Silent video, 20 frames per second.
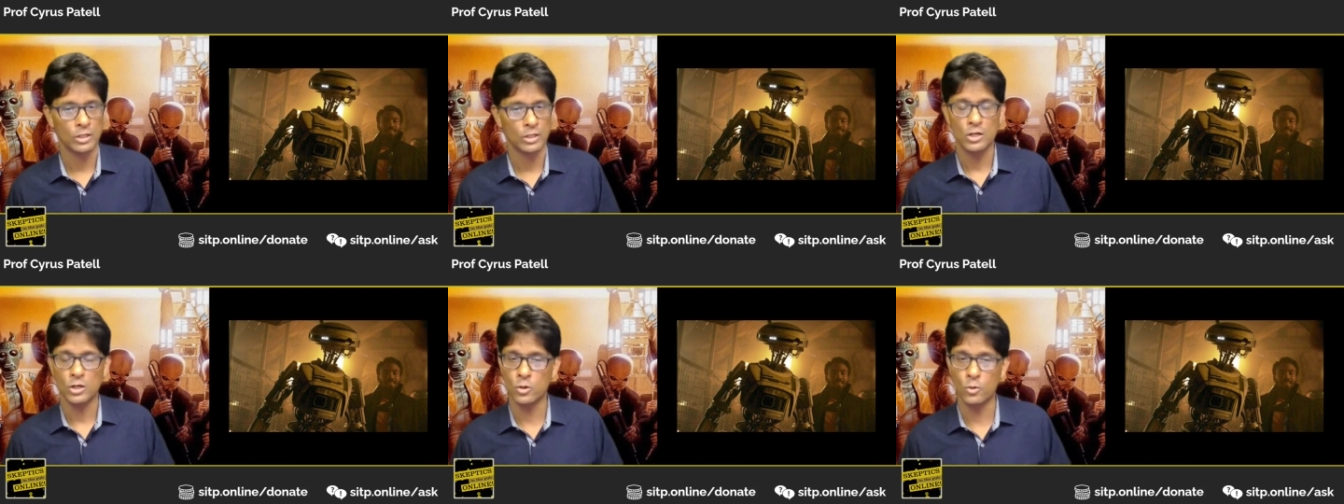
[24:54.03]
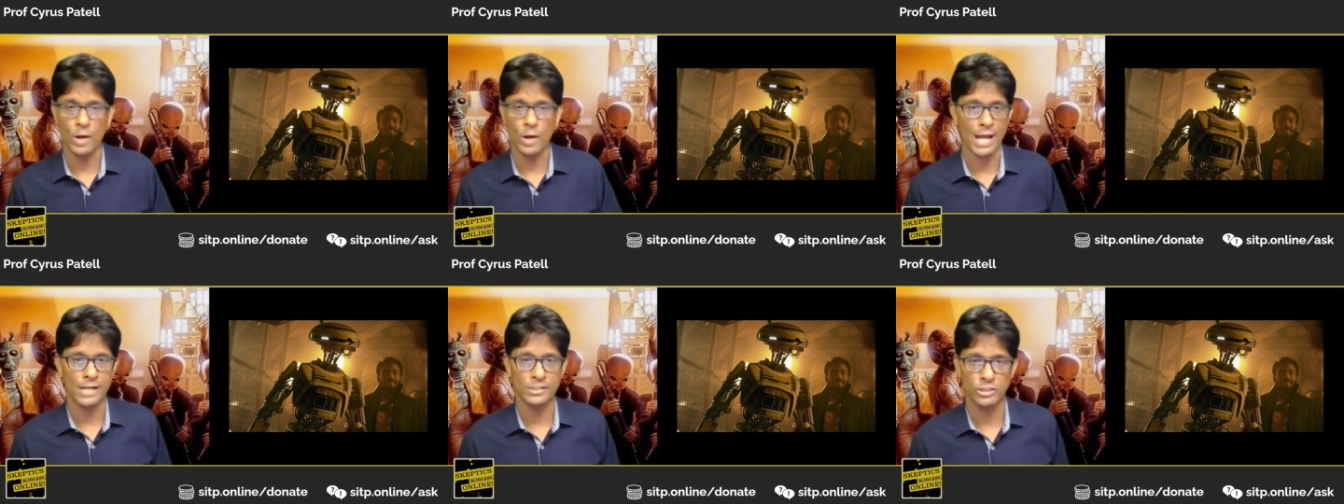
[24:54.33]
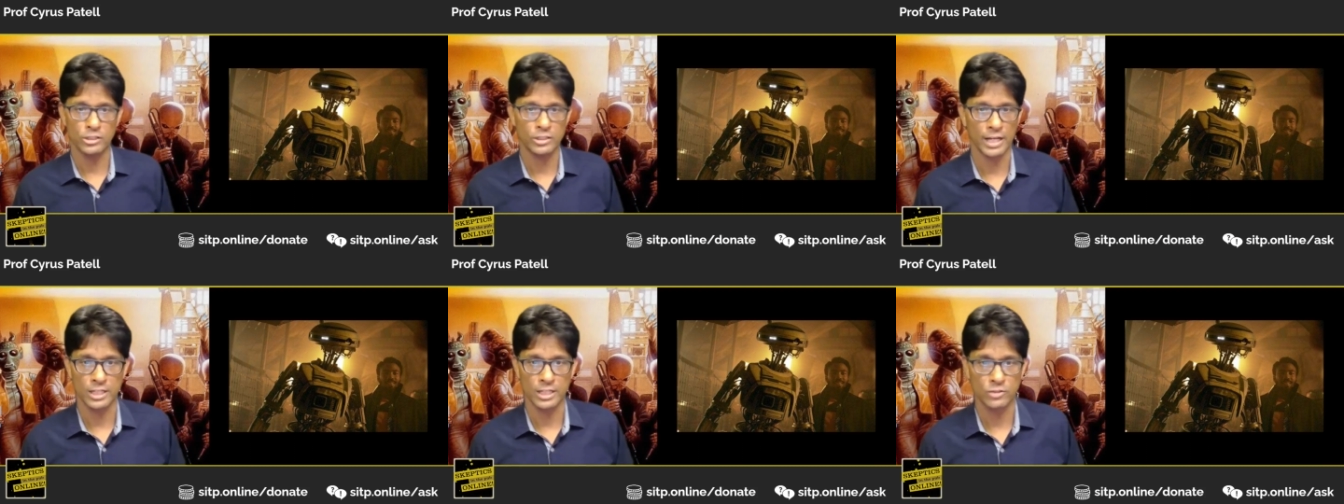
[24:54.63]
who
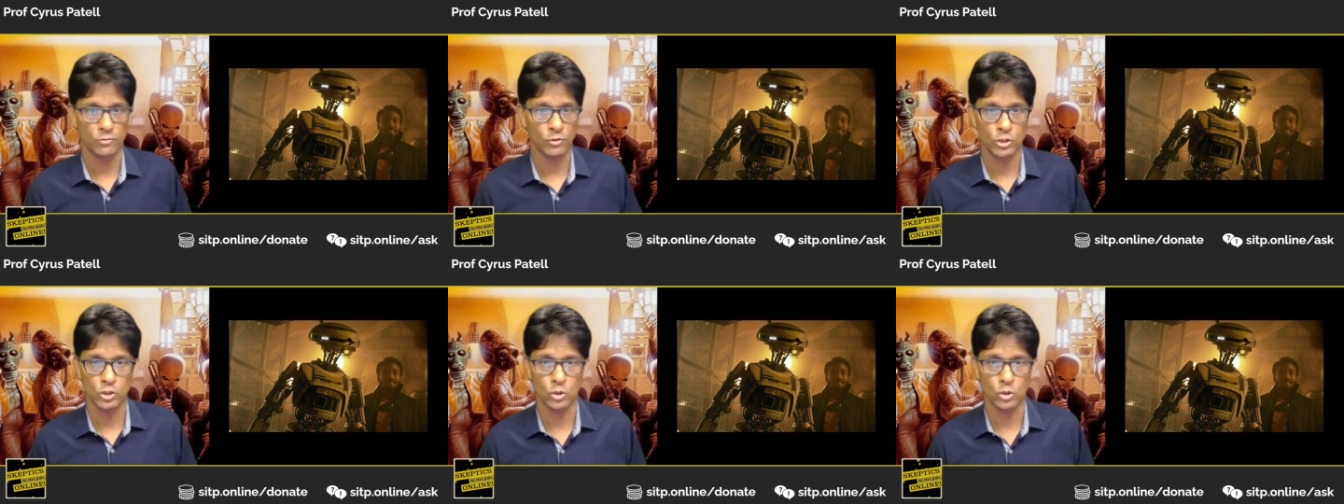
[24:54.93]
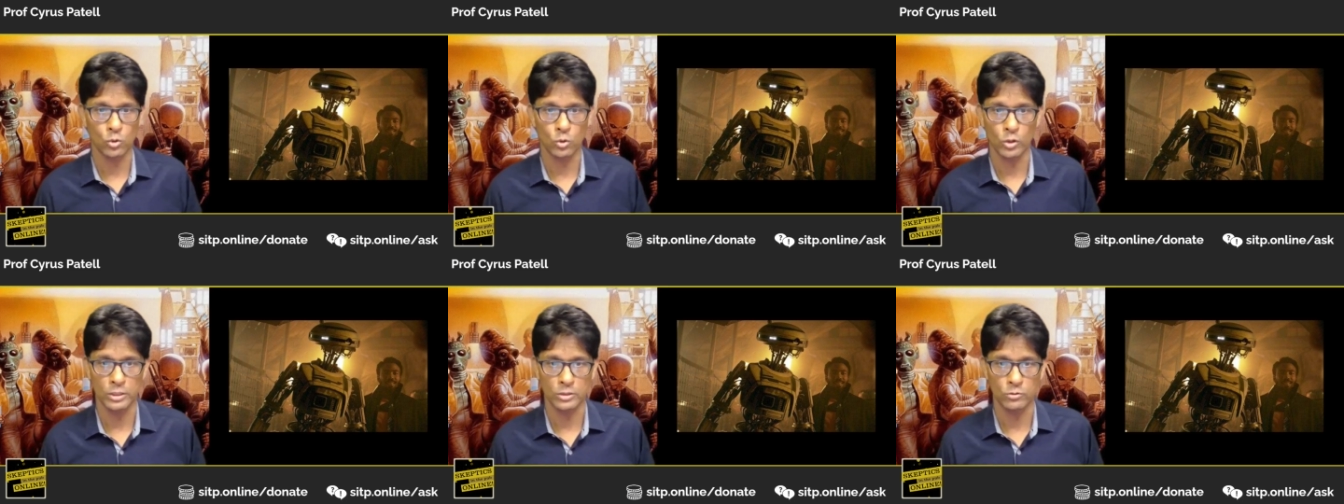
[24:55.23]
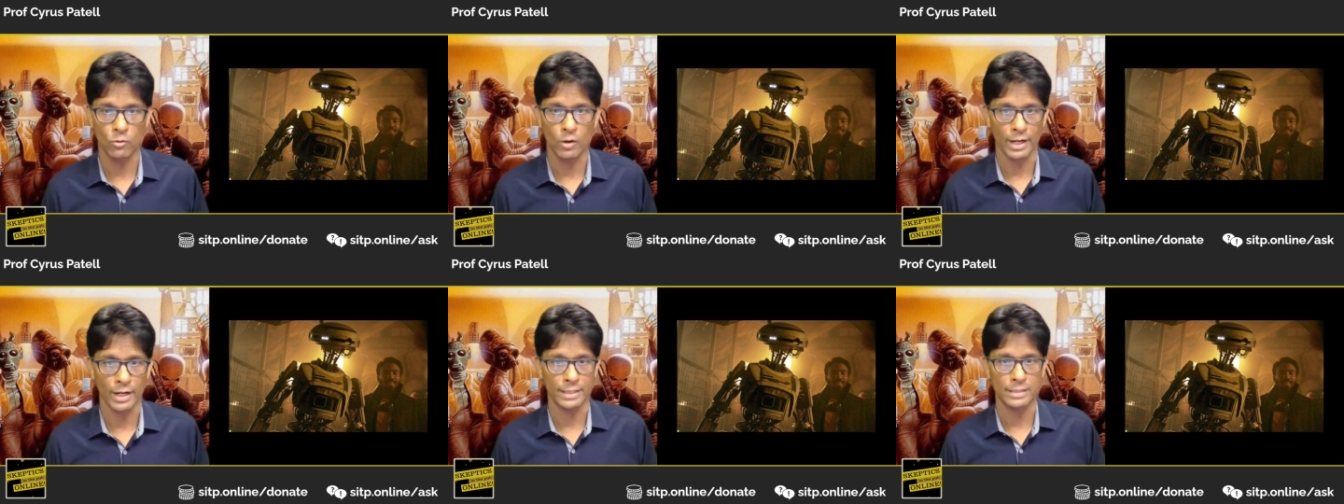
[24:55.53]
agitates for droid
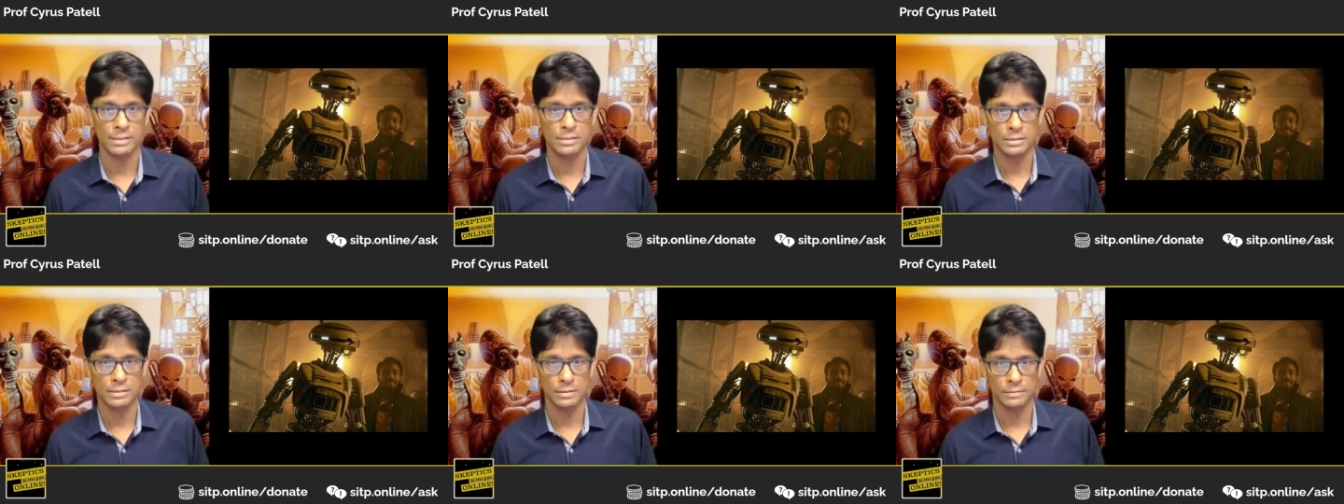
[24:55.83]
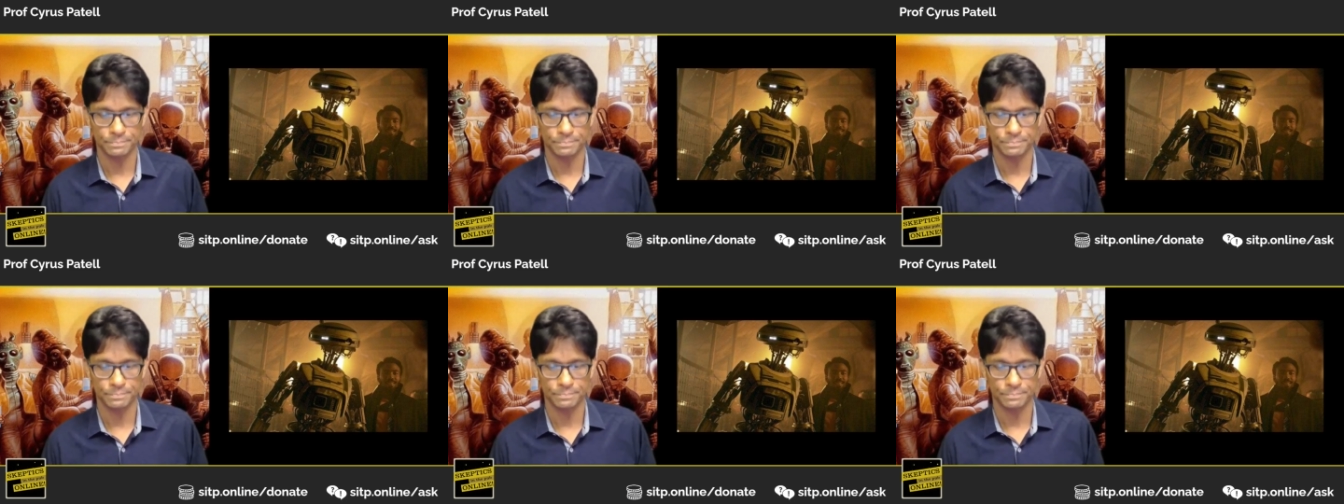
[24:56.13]
rights.